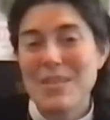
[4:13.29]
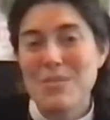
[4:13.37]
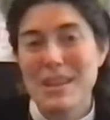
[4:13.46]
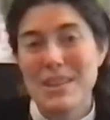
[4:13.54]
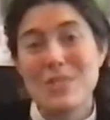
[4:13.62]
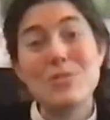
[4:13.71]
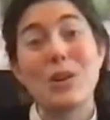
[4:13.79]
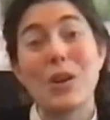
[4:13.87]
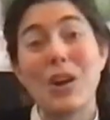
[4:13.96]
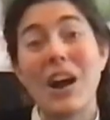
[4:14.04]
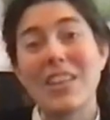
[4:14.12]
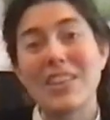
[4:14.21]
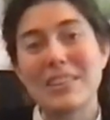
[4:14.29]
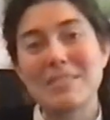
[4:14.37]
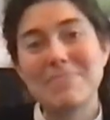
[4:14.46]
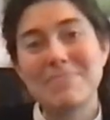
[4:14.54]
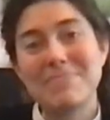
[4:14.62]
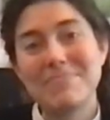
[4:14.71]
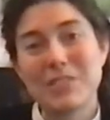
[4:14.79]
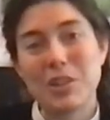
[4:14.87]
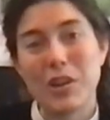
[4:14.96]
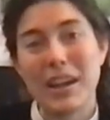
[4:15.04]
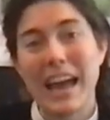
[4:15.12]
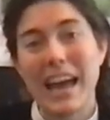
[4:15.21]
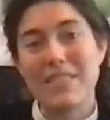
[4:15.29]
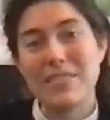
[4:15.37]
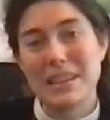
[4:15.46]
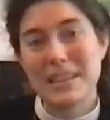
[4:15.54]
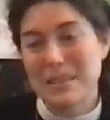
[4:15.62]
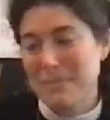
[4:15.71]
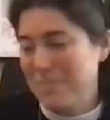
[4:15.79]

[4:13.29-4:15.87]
We use her color during Advent.